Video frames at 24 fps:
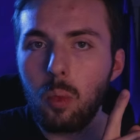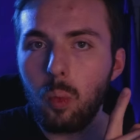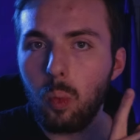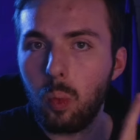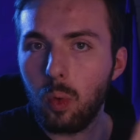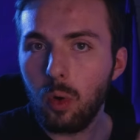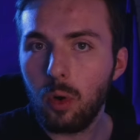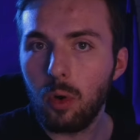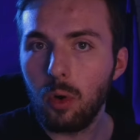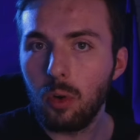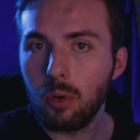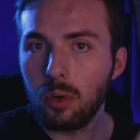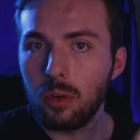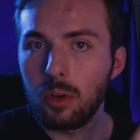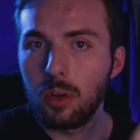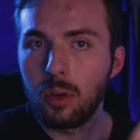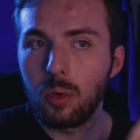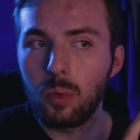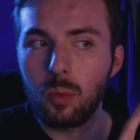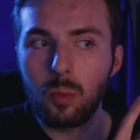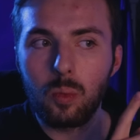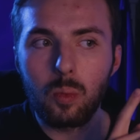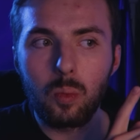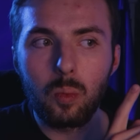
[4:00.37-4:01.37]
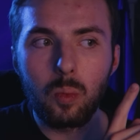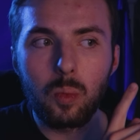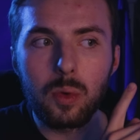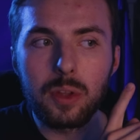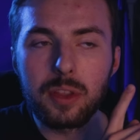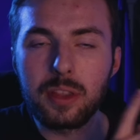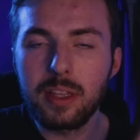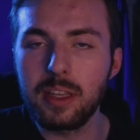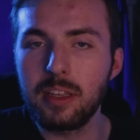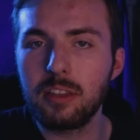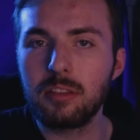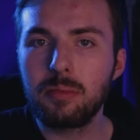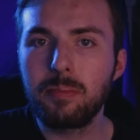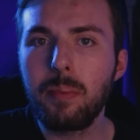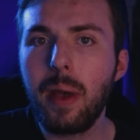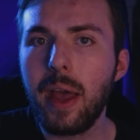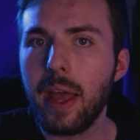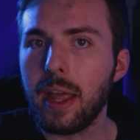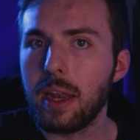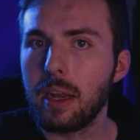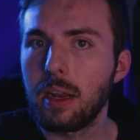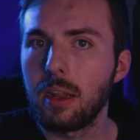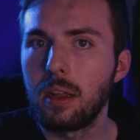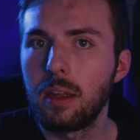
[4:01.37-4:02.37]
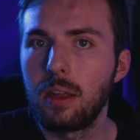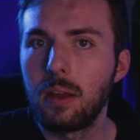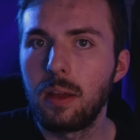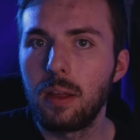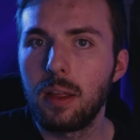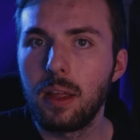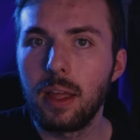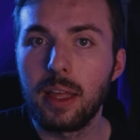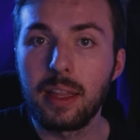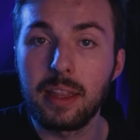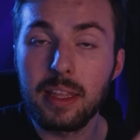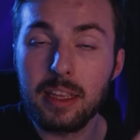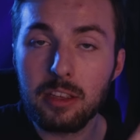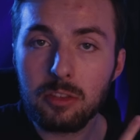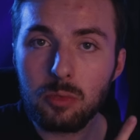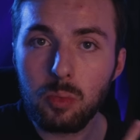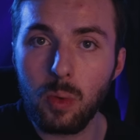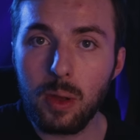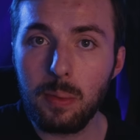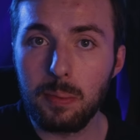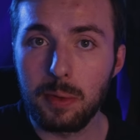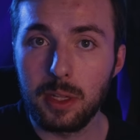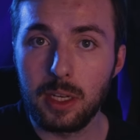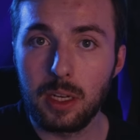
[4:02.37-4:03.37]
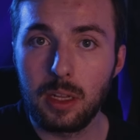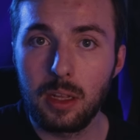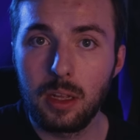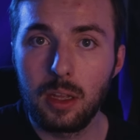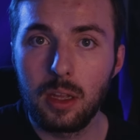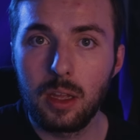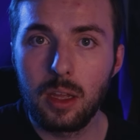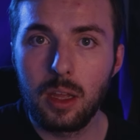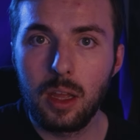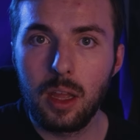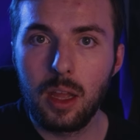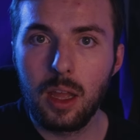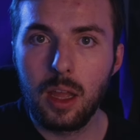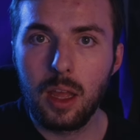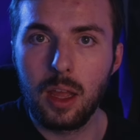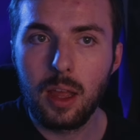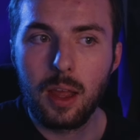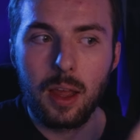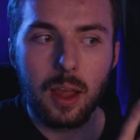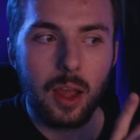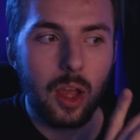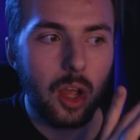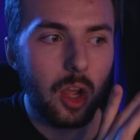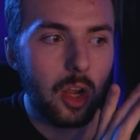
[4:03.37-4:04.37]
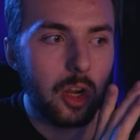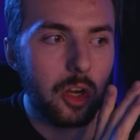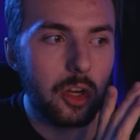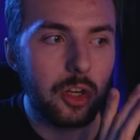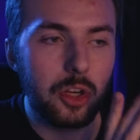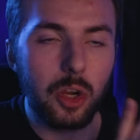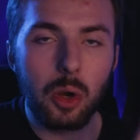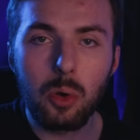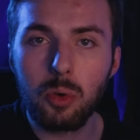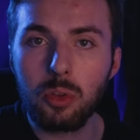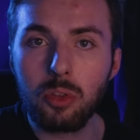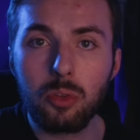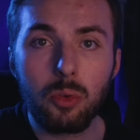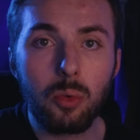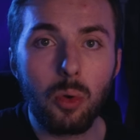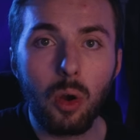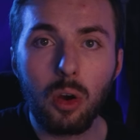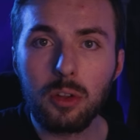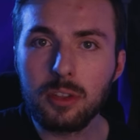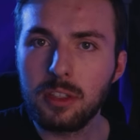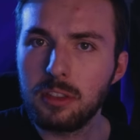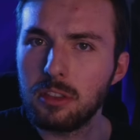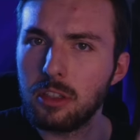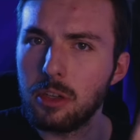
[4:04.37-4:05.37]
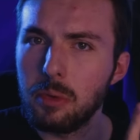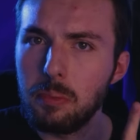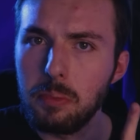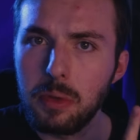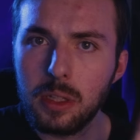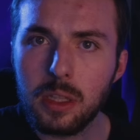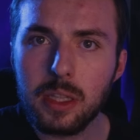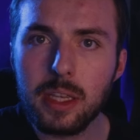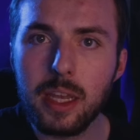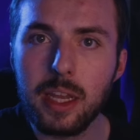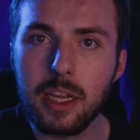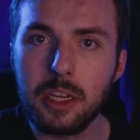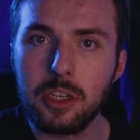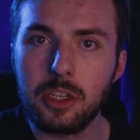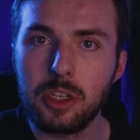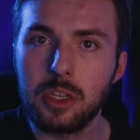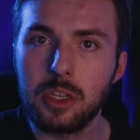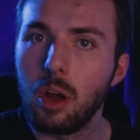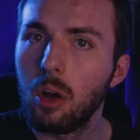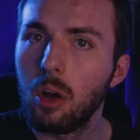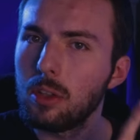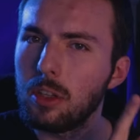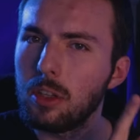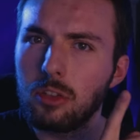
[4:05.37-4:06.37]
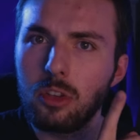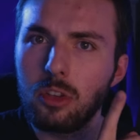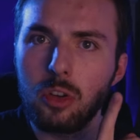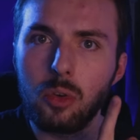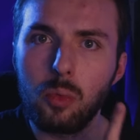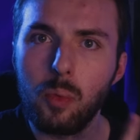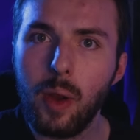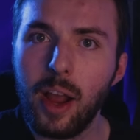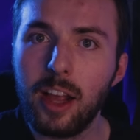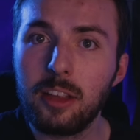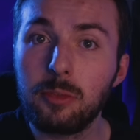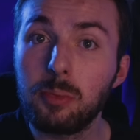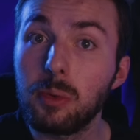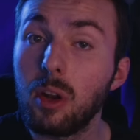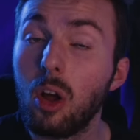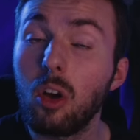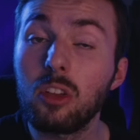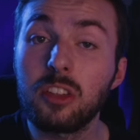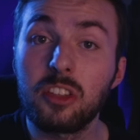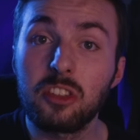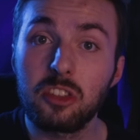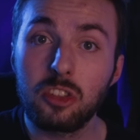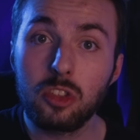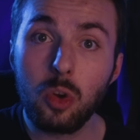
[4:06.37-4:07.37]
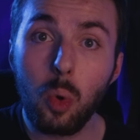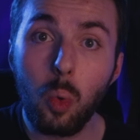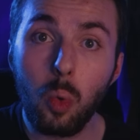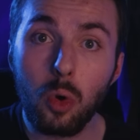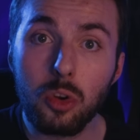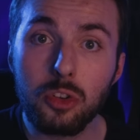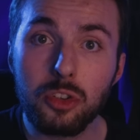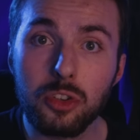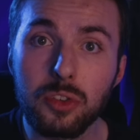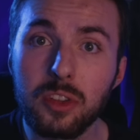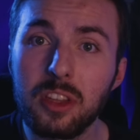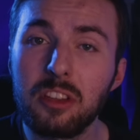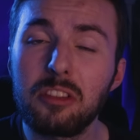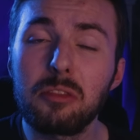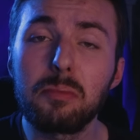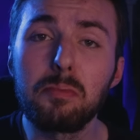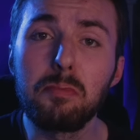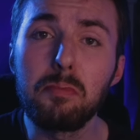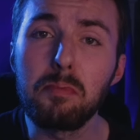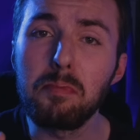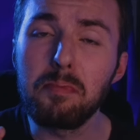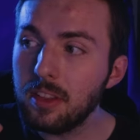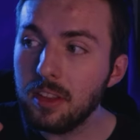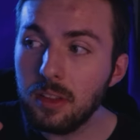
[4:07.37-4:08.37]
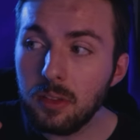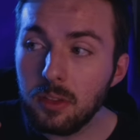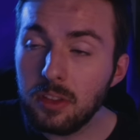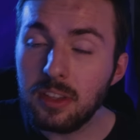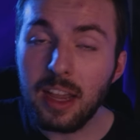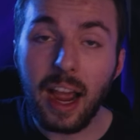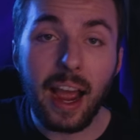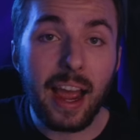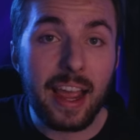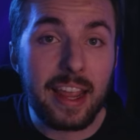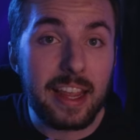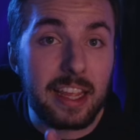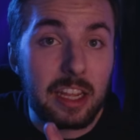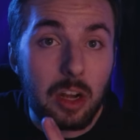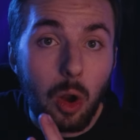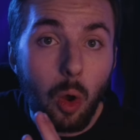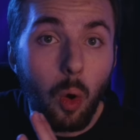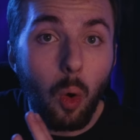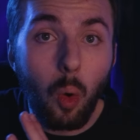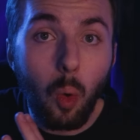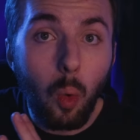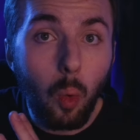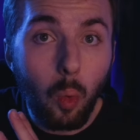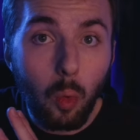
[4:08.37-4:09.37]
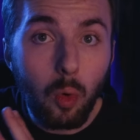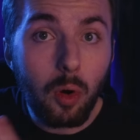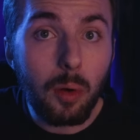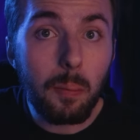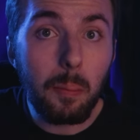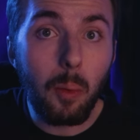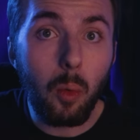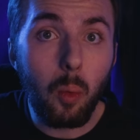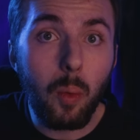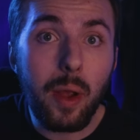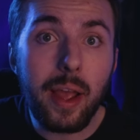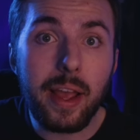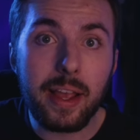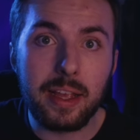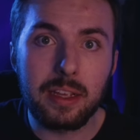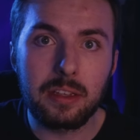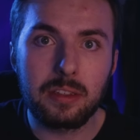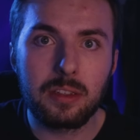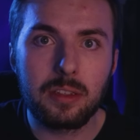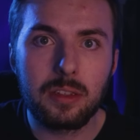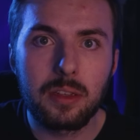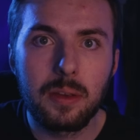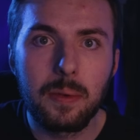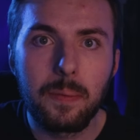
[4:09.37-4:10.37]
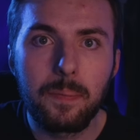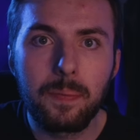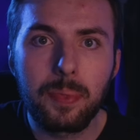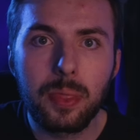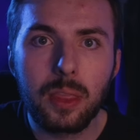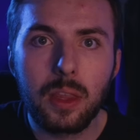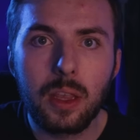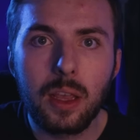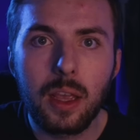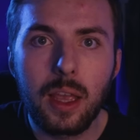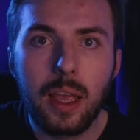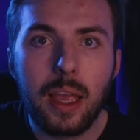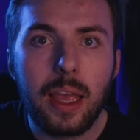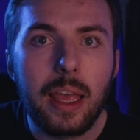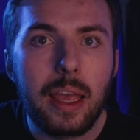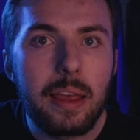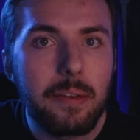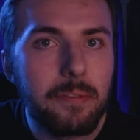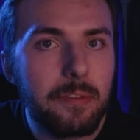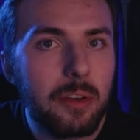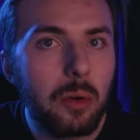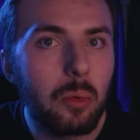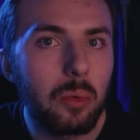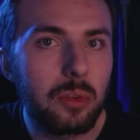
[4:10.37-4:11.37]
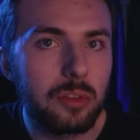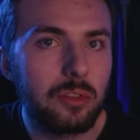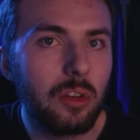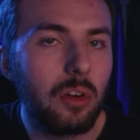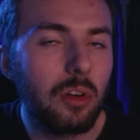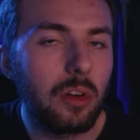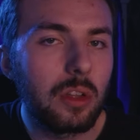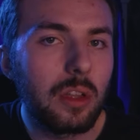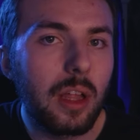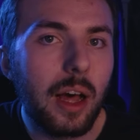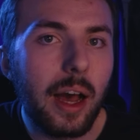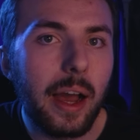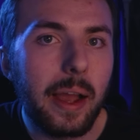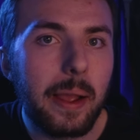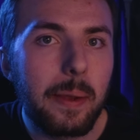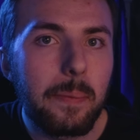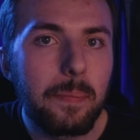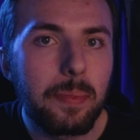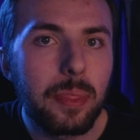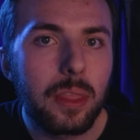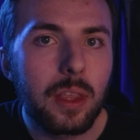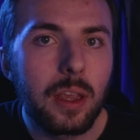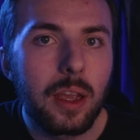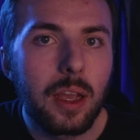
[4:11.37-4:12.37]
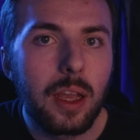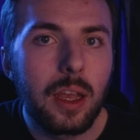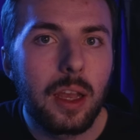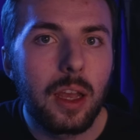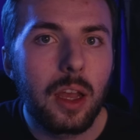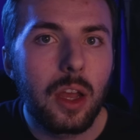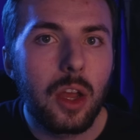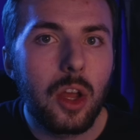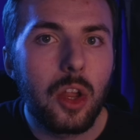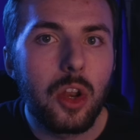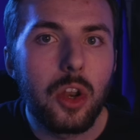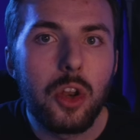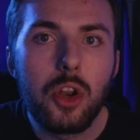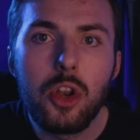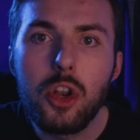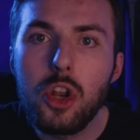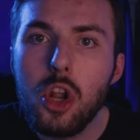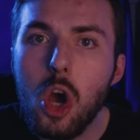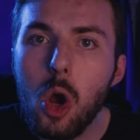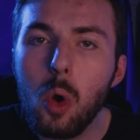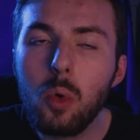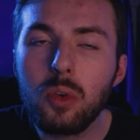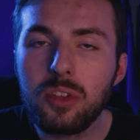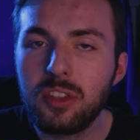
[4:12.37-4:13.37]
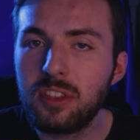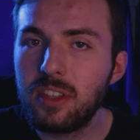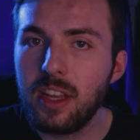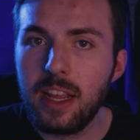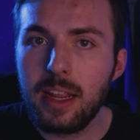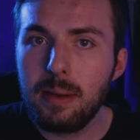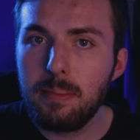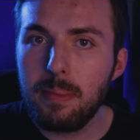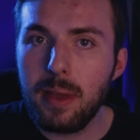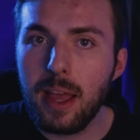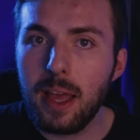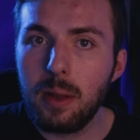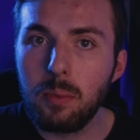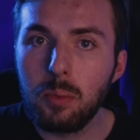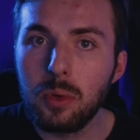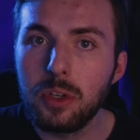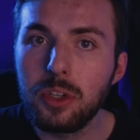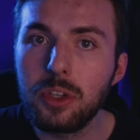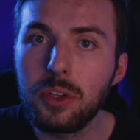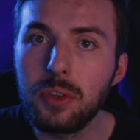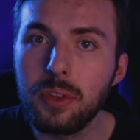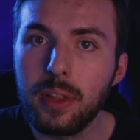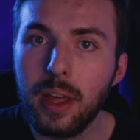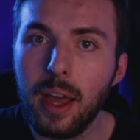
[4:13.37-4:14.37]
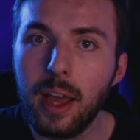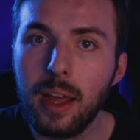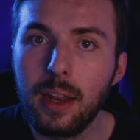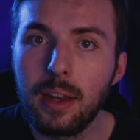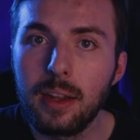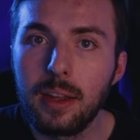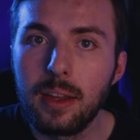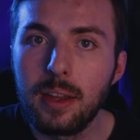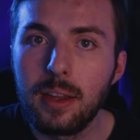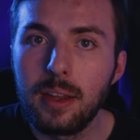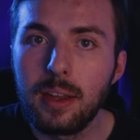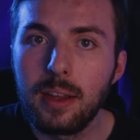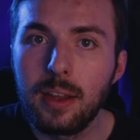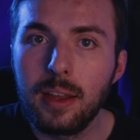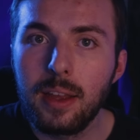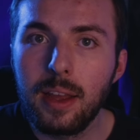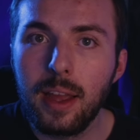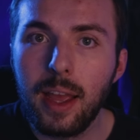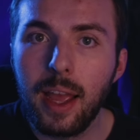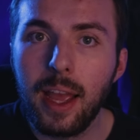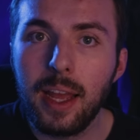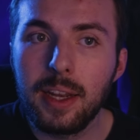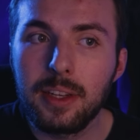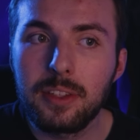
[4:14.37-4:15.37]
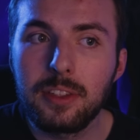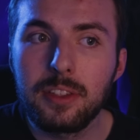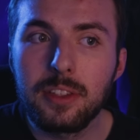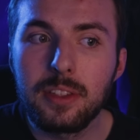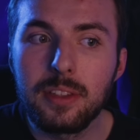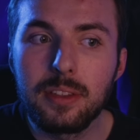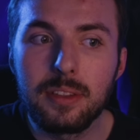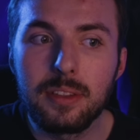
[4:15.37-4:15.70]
the world would these men and these women go through all this humiliation, all this harassment, all this torture, this dying in horrible ways, if it was all a lie? No sane man would do that. And